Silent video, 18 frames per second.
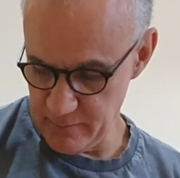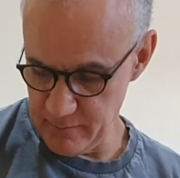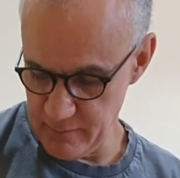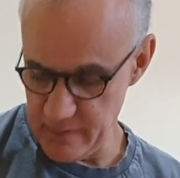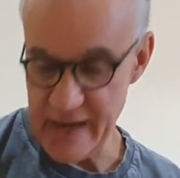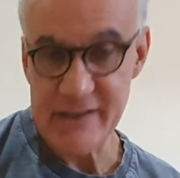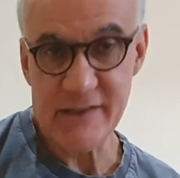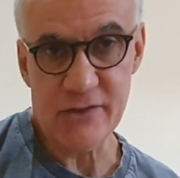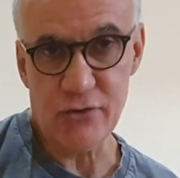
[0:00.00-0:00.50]

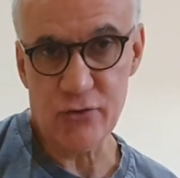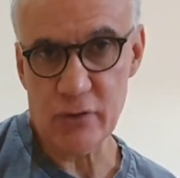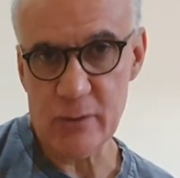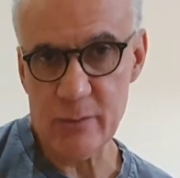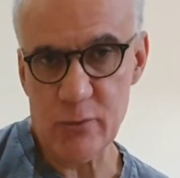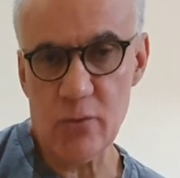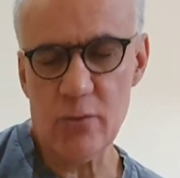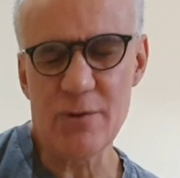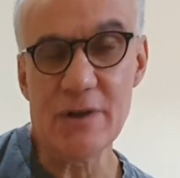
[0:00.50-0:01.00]
bass and
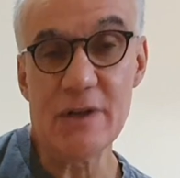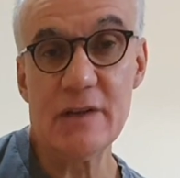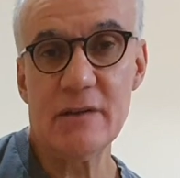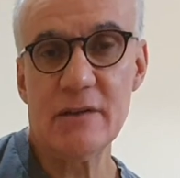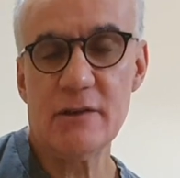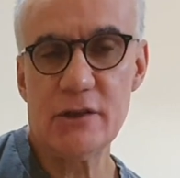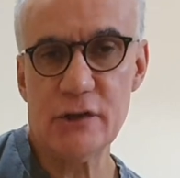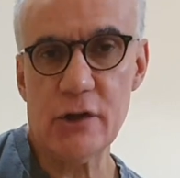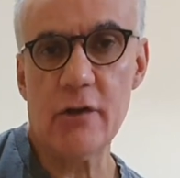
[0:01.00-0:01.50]
treble
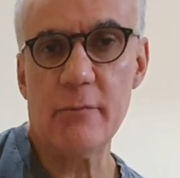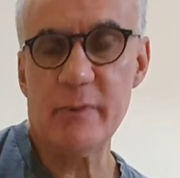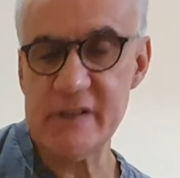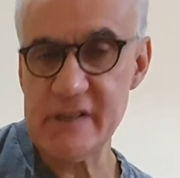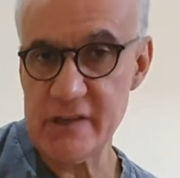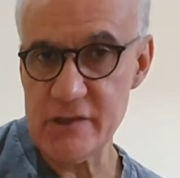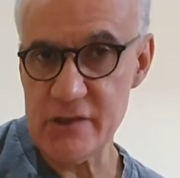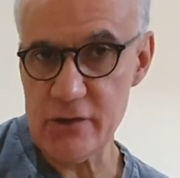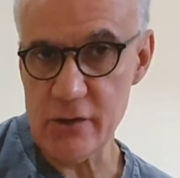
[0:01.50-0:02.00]
tone
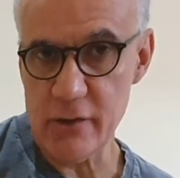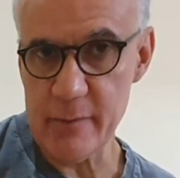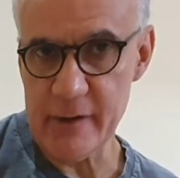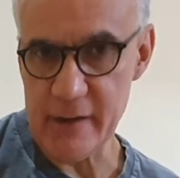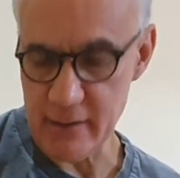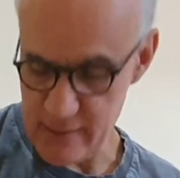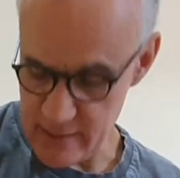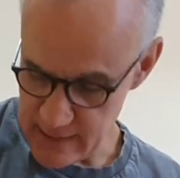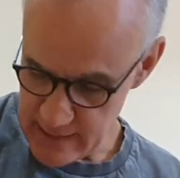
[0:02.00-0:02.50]

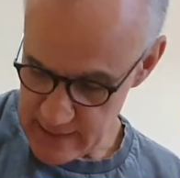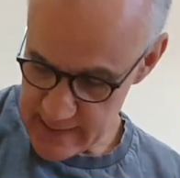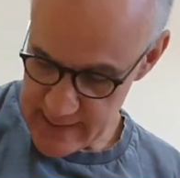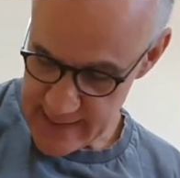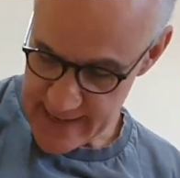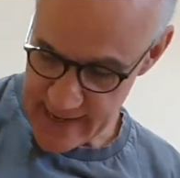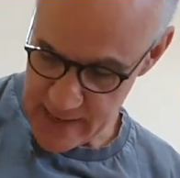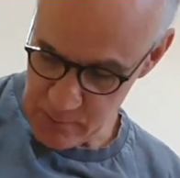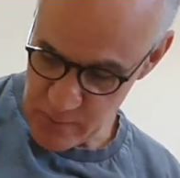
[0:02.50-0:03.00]
potentiometer.
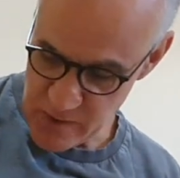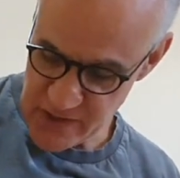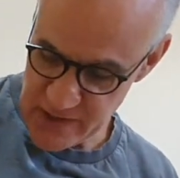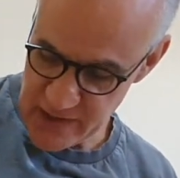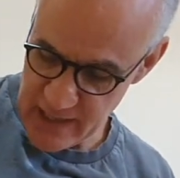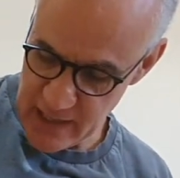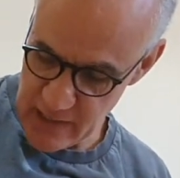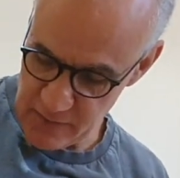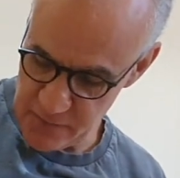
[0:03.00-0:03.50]
And once
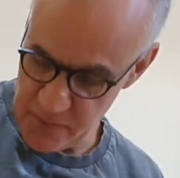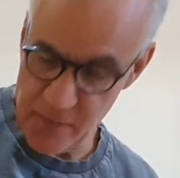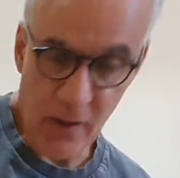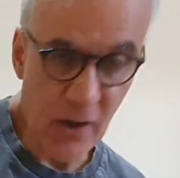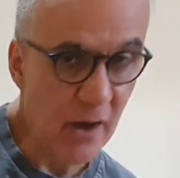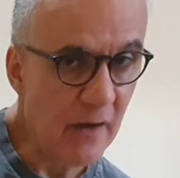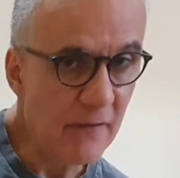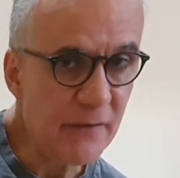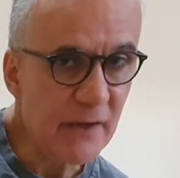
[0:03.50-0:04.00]
you hit
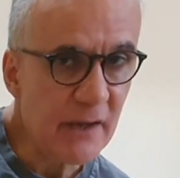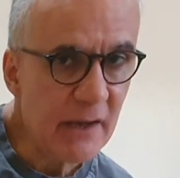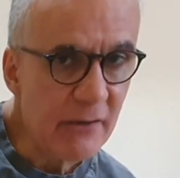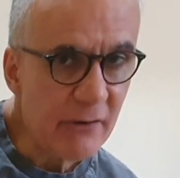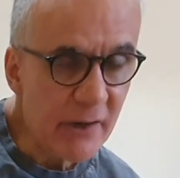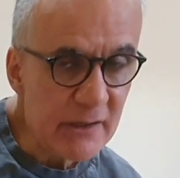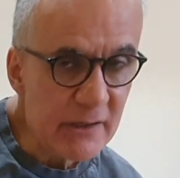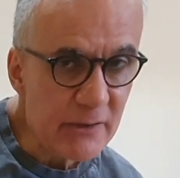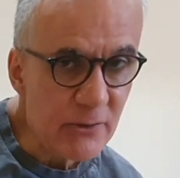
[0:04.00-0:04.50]
5, you
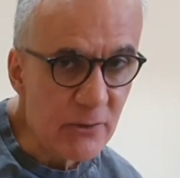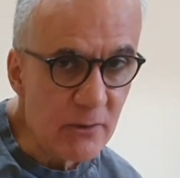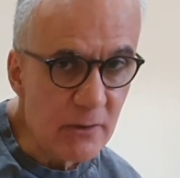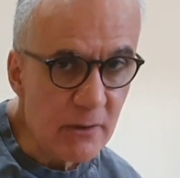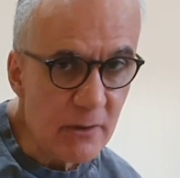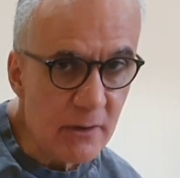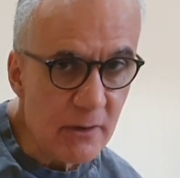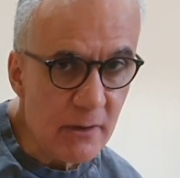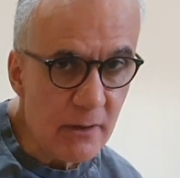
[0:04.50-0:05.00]
hear
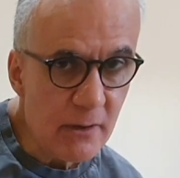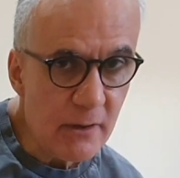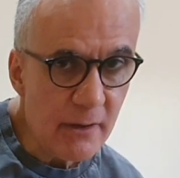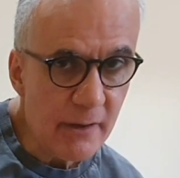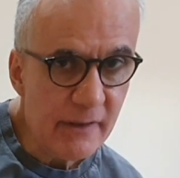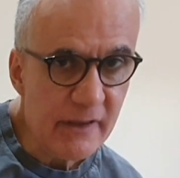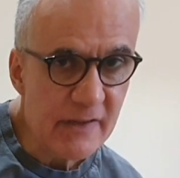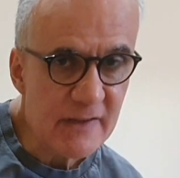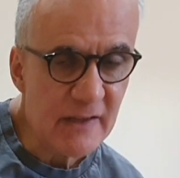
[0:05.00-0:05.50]

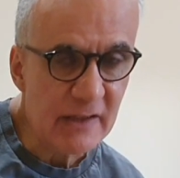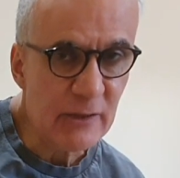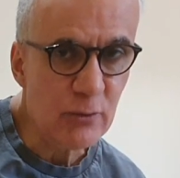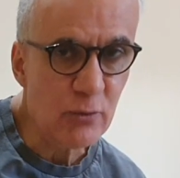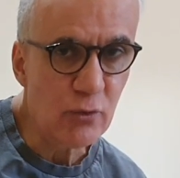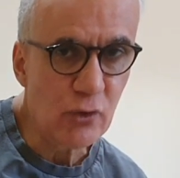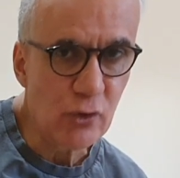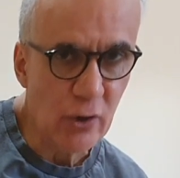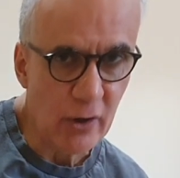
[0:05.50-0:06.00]
there's a
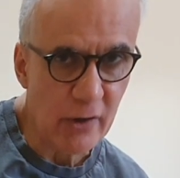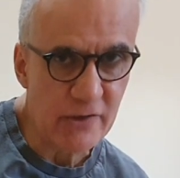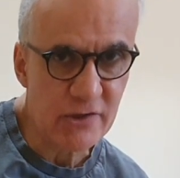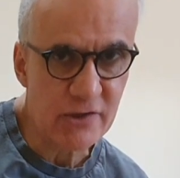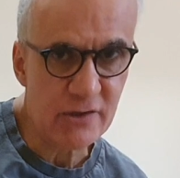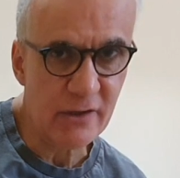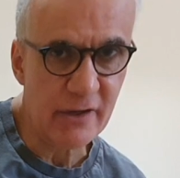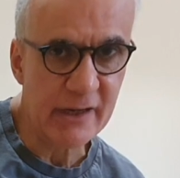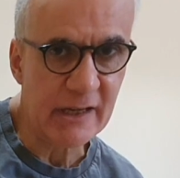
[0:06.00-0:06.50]
little
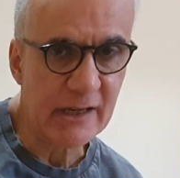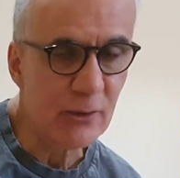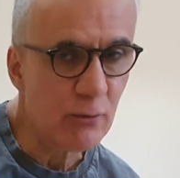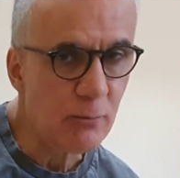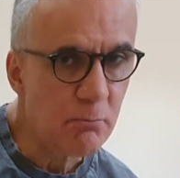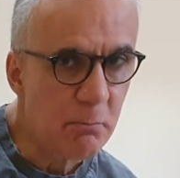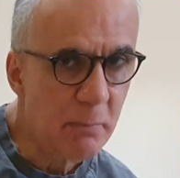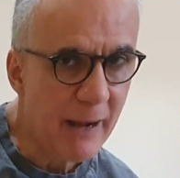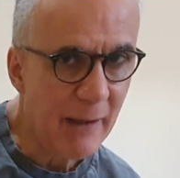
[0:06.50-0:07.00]
notch, like a little
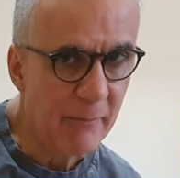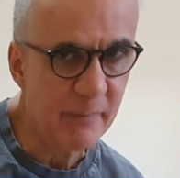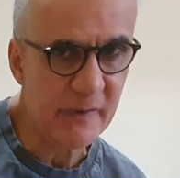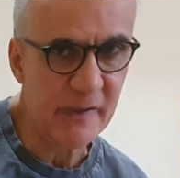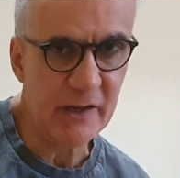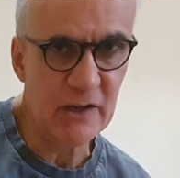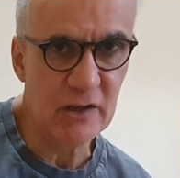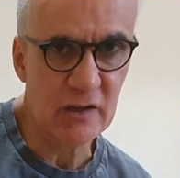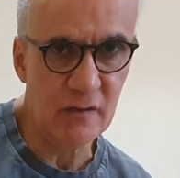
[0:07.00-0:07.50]
bump
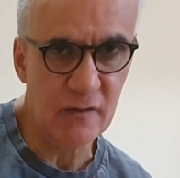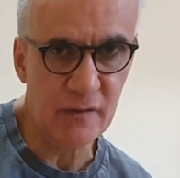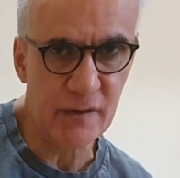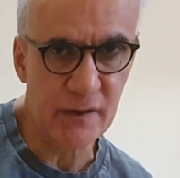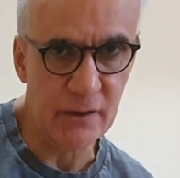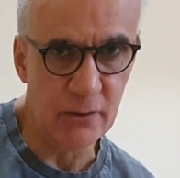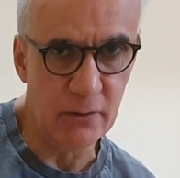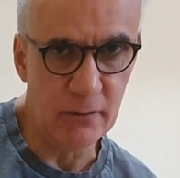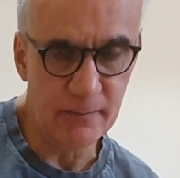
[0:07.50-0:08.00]
that you can
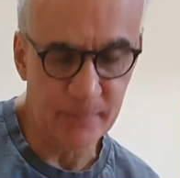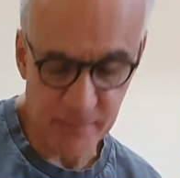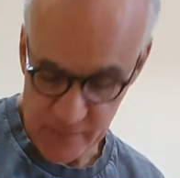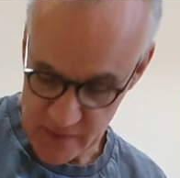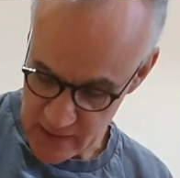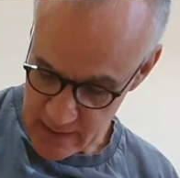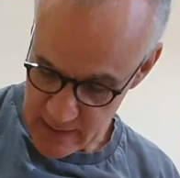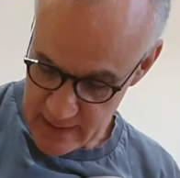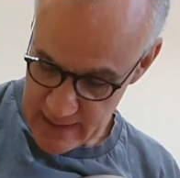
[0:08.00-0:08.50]
feel.
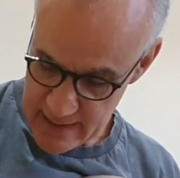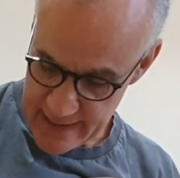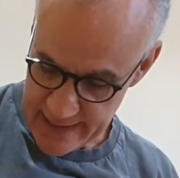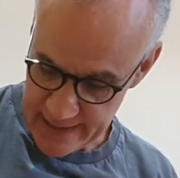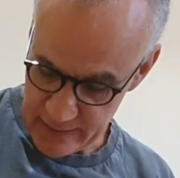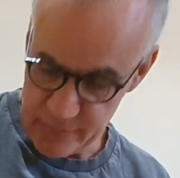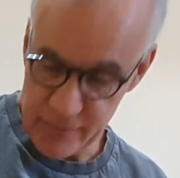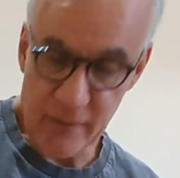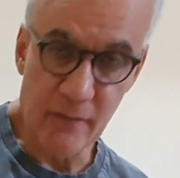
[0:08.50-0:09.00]

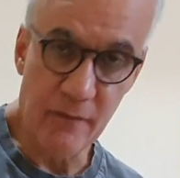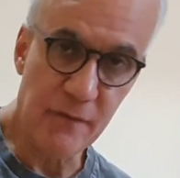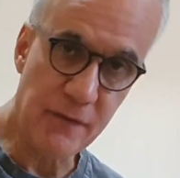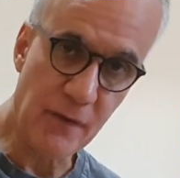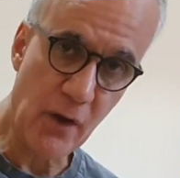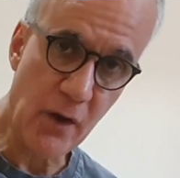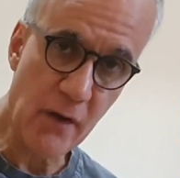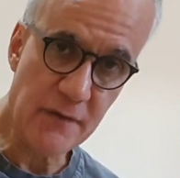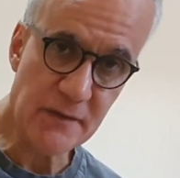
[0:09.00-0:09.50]
And from
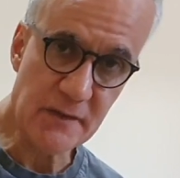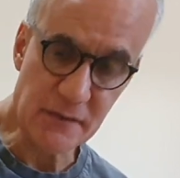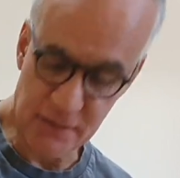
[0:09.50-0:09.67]
5